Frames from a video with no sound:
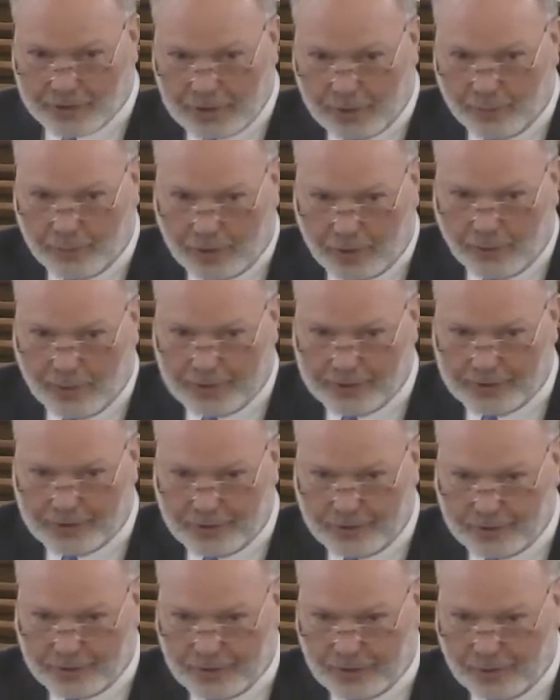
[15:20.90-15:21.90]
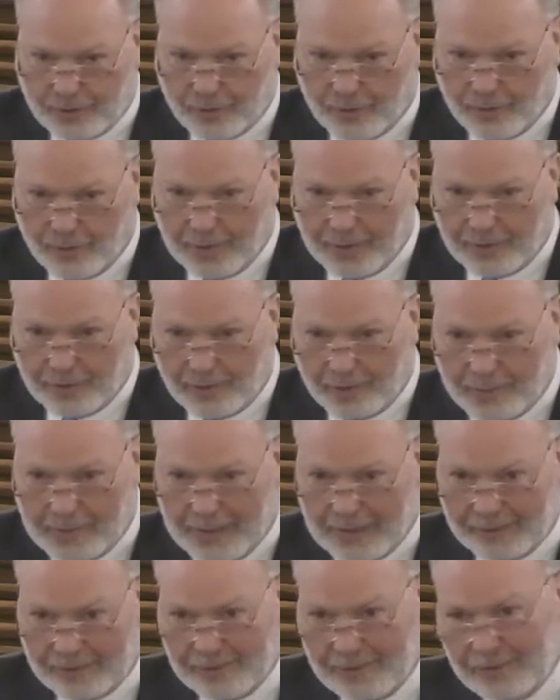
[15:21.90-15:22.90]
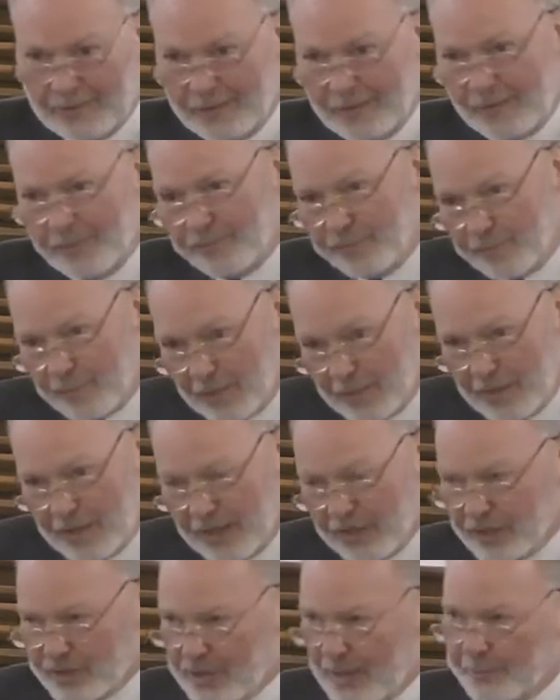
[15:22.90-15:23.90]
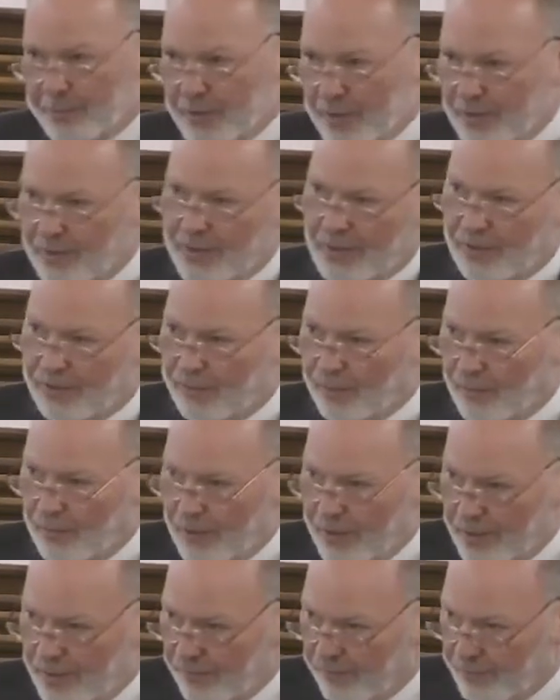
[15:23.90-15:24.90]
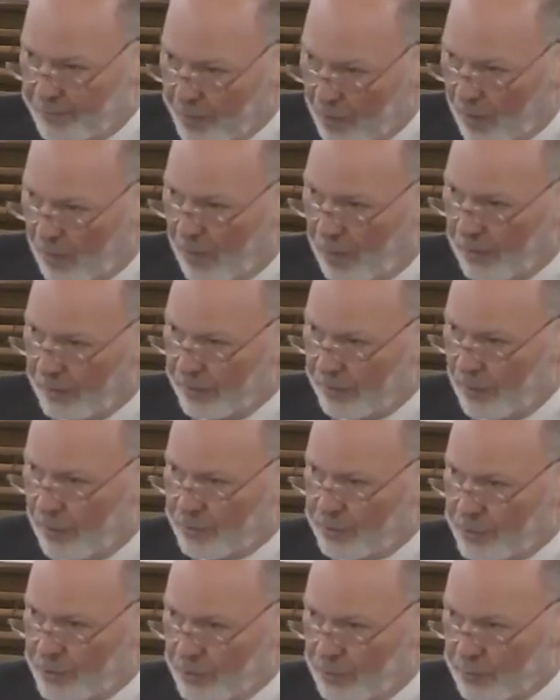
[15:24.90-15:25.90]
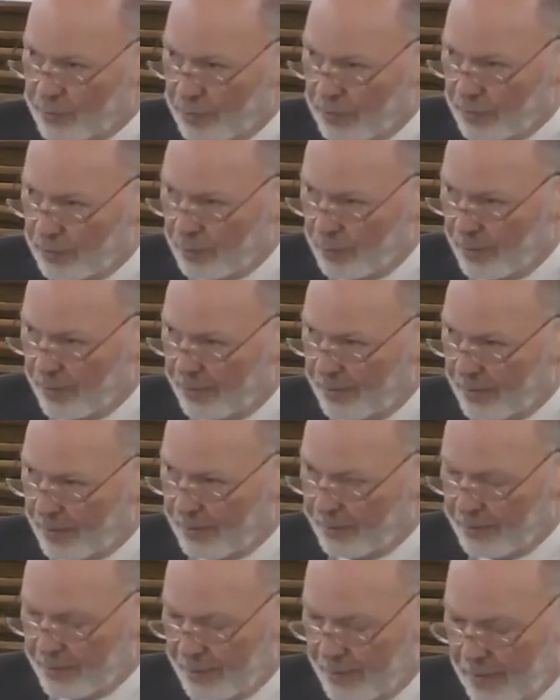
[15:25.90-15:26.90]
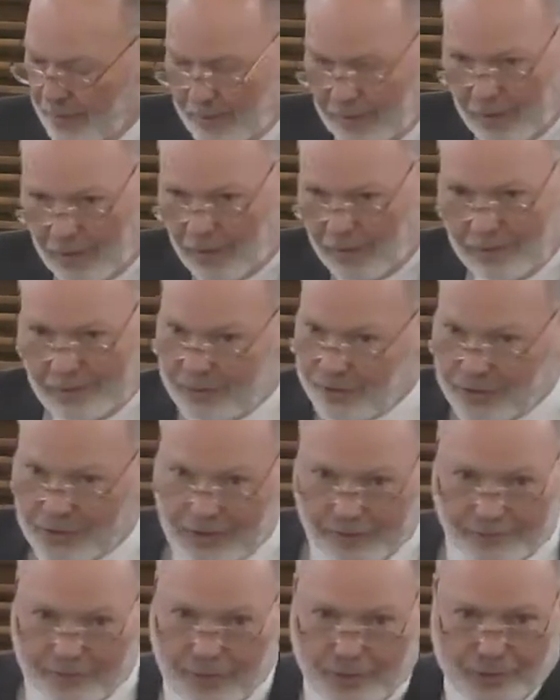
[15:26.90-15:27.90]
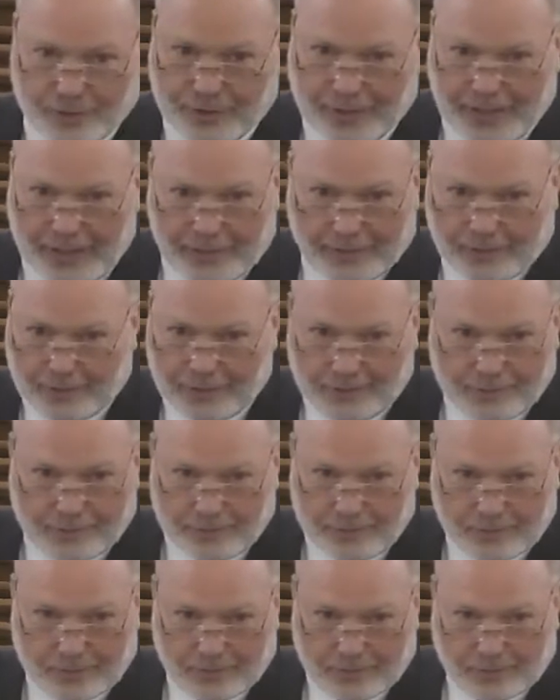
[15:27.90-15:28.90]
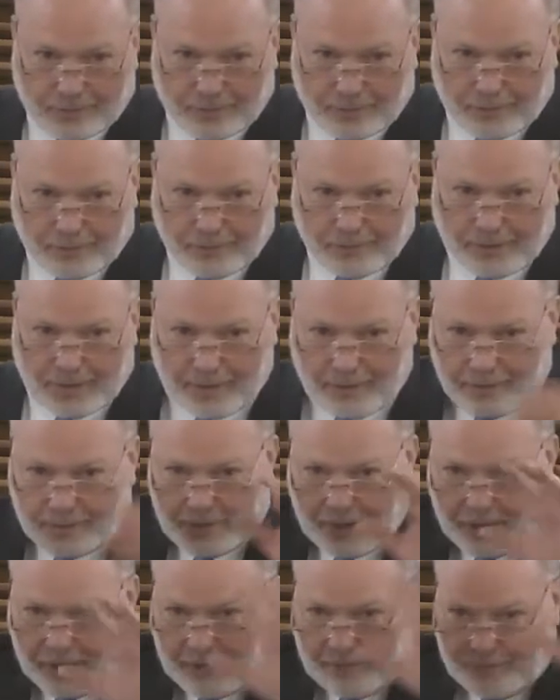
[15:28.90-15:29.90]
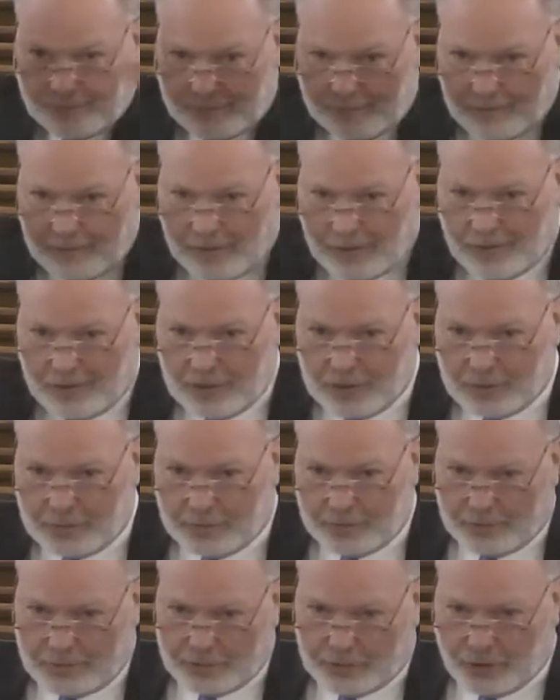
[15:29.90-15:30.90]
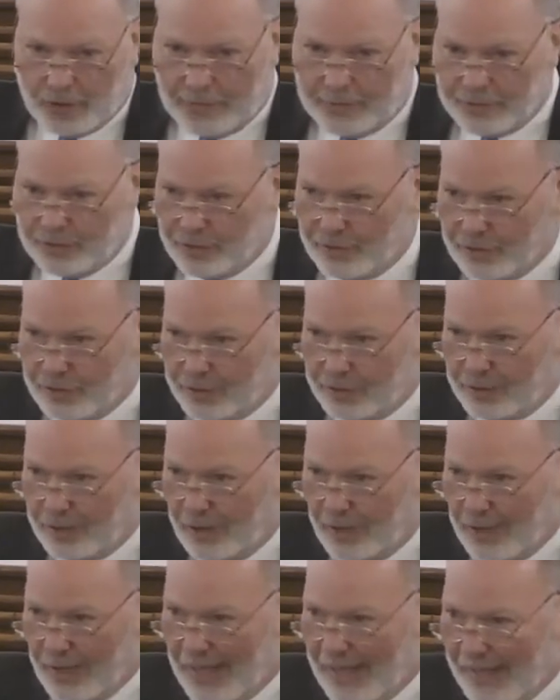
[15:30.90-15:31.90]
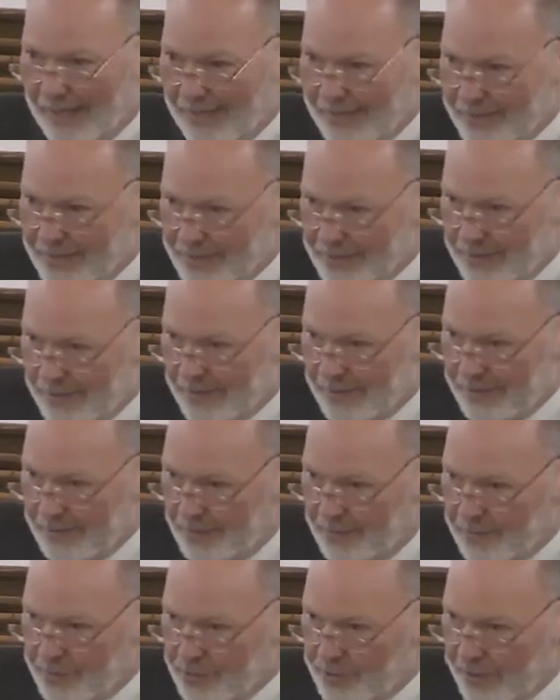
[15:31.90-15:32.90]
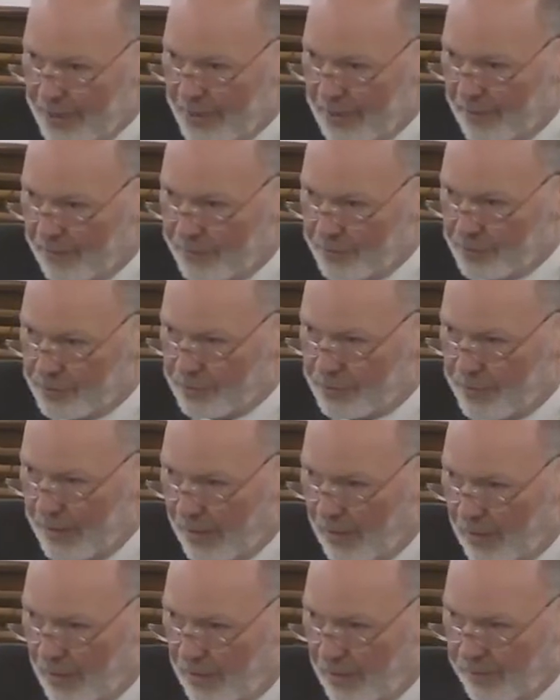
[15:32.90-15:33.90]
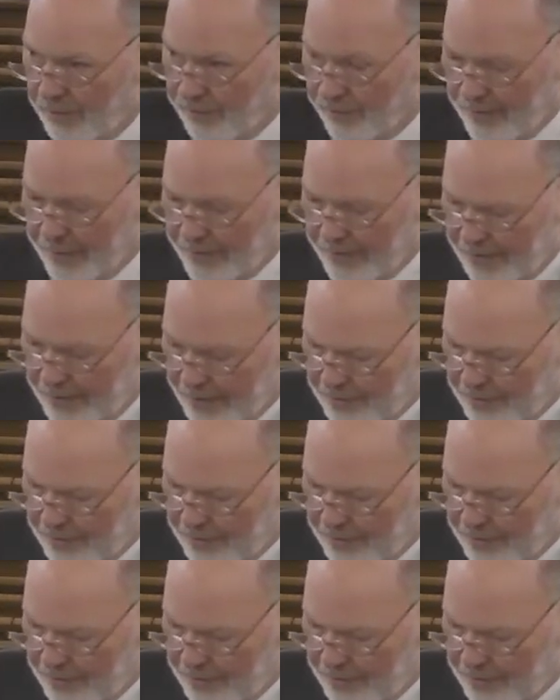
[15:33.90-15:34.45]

there were questions in Corinth about accepting the authority of Paul and those who were with him. All of this stuff goes together. It, none, of, none of these scriptures are islands unto themselves. They all fit